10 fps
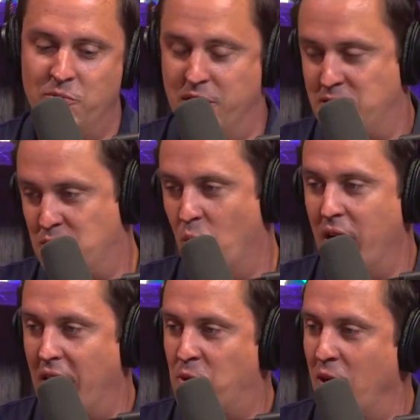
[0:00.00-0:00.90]
But the story,
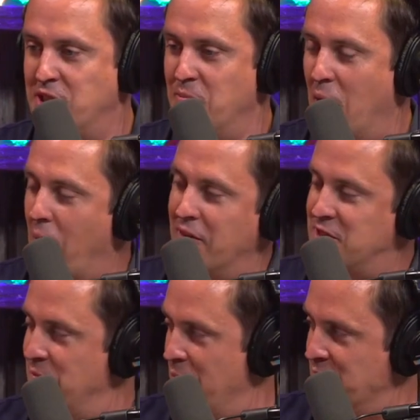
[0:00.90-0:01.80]
I question my wife's
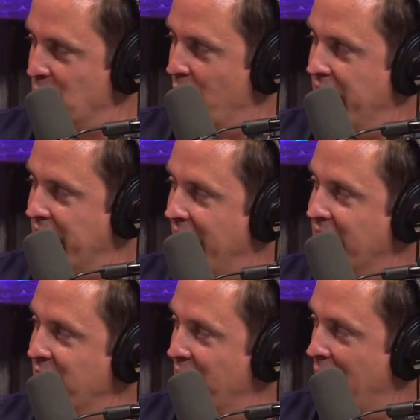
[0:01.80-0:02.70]
commitment to winning. I
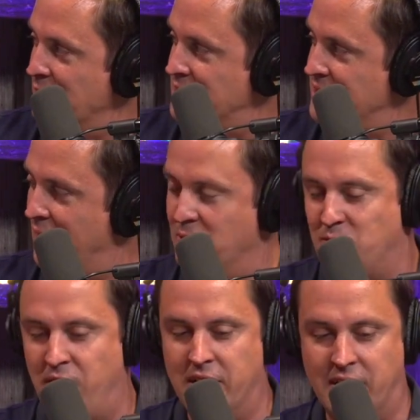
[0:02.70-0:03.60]
didn't know that was
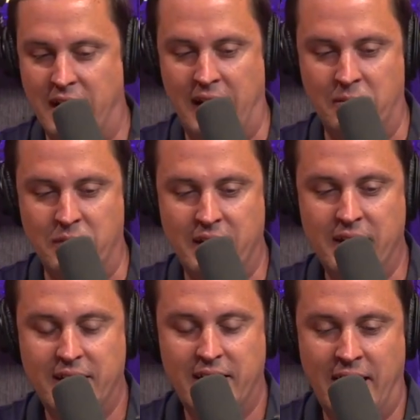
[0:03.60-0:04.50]
fair game
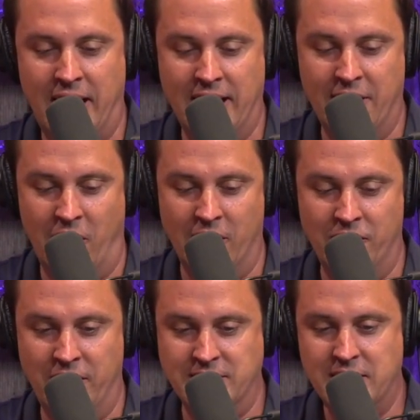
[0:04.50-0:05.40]
in all of
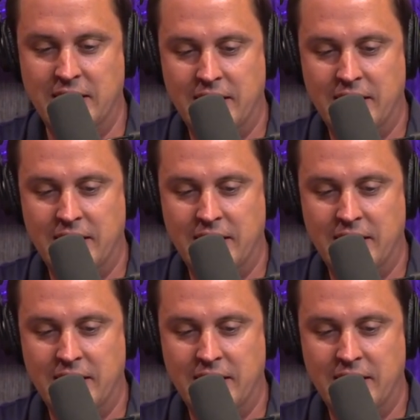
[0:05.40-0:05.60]
this.